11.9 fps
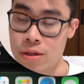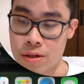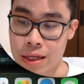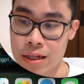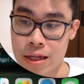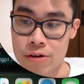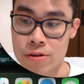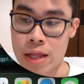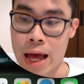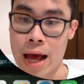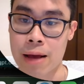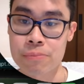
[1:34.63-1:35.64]
can click on
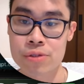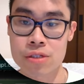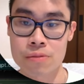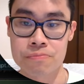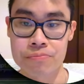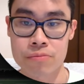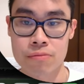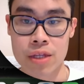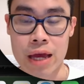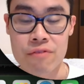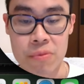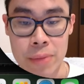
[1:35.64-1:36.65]
apps.
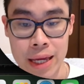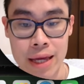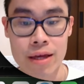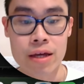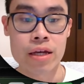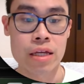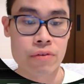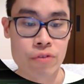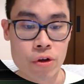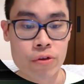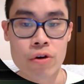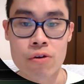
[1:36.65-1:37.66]
And from here, if you
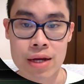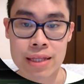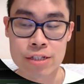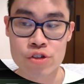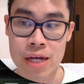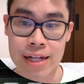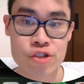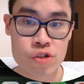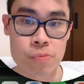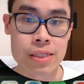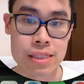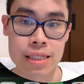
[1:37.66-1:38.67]
don't know already,
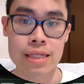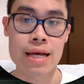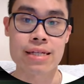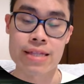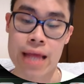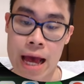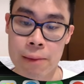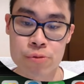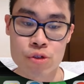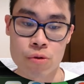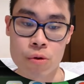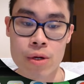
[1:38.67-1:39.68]
ChatGPT has an app
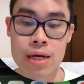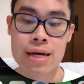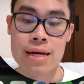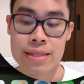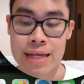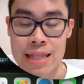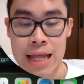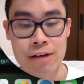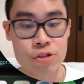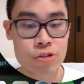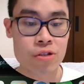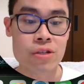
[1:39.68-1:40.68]
store that
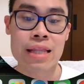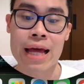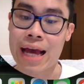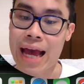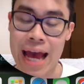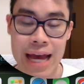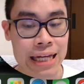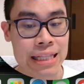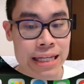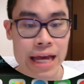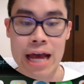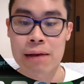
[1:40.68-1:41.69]
allows you to connect
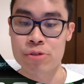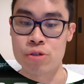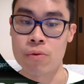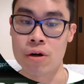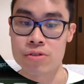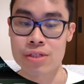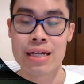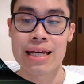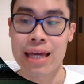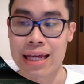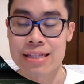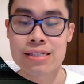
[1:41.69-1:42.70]
any apps you want
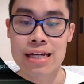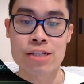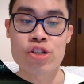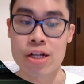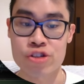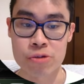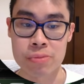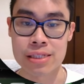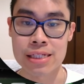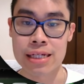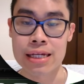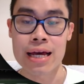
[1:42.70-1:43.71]
inside
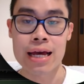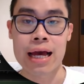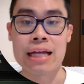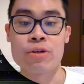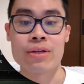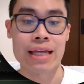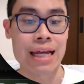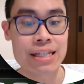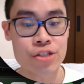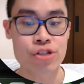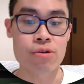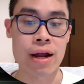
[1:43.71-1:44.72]
ChatGPT, and you can
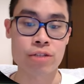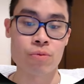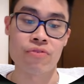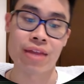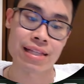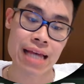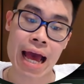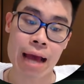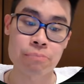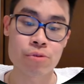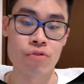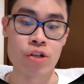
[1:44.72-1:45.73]
interact with that
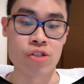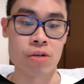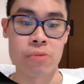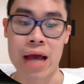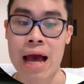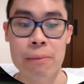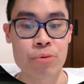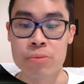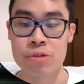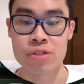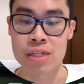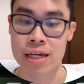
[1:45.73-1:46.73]
app, for example, Apple
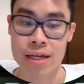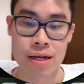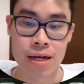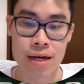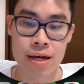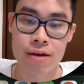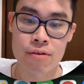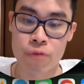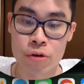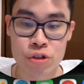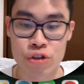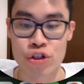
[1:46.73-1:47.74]
Music,
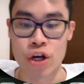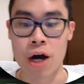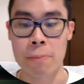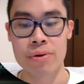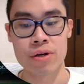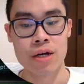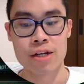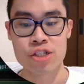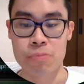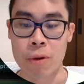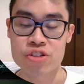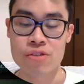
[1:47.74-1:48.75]
Photoshop,
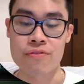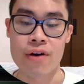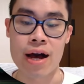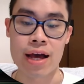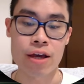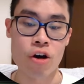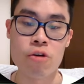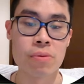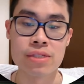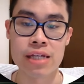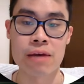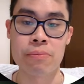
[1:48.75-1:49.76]
Spotify,
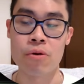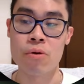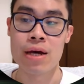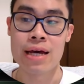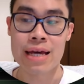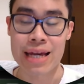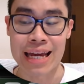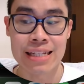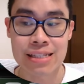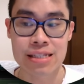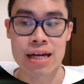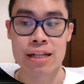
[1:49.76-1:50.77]
OpenTable,
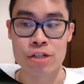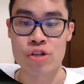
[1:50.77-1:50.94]
inside the